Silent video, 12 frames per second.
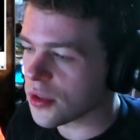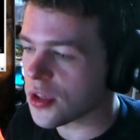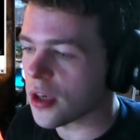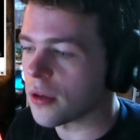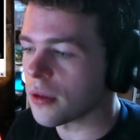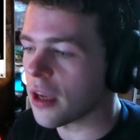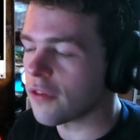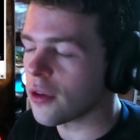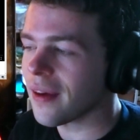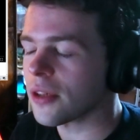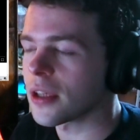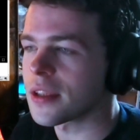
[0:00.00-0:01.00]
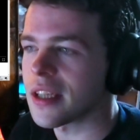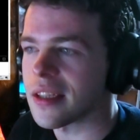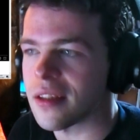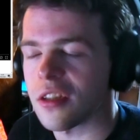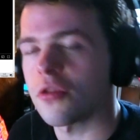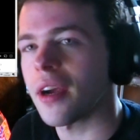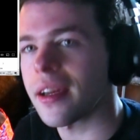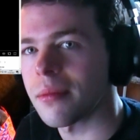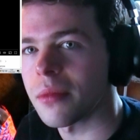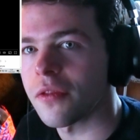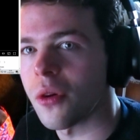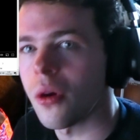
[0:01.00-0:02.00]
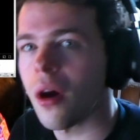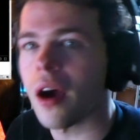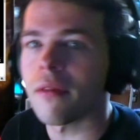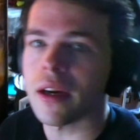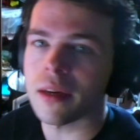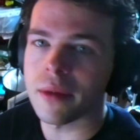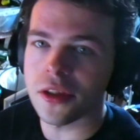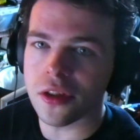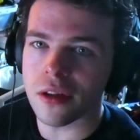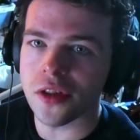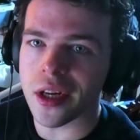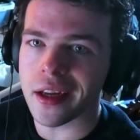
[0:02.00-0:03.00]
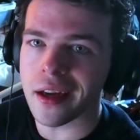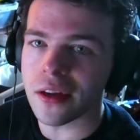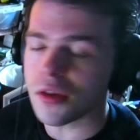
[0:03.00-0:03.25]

So if you haven't heard Tears of the Dragon before, I recommend you go check it out.